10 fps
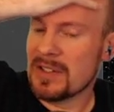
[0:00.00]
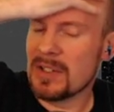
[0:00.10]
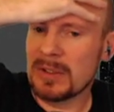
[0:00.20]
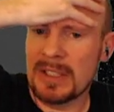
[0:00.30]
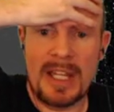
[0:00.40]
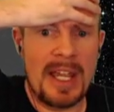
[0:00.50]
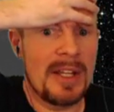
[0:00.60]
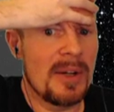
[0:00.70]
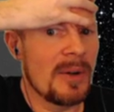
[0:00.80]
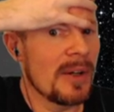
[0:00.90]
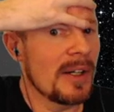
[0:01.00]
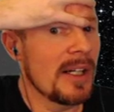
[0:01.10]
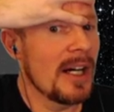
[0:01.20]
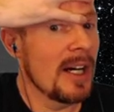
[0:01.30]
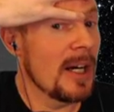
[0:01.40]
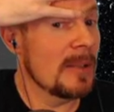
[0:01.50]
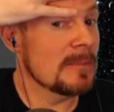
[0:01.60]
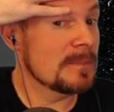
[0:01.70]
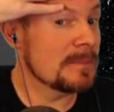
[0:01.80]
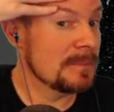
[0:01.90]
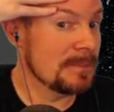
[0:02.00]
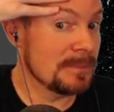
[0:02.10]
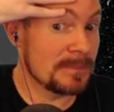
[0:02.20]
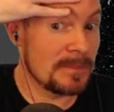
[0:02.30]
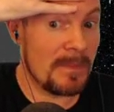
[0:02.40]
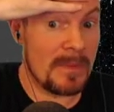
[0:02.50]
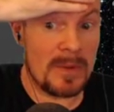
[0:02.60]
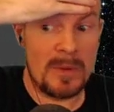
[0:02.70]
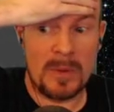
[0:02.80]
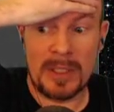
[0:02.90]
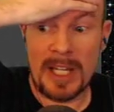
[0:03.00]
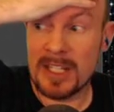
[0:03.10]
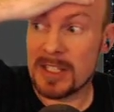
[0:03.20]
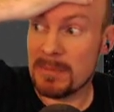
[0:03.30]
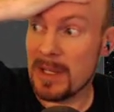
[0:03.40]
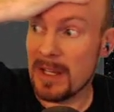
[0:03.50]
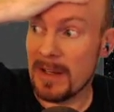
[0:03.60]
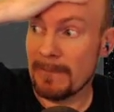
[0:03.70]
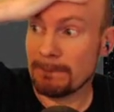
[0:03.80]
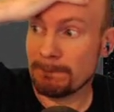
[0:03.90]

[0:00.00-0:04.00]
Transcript: Zoltan A or um or Lanius B.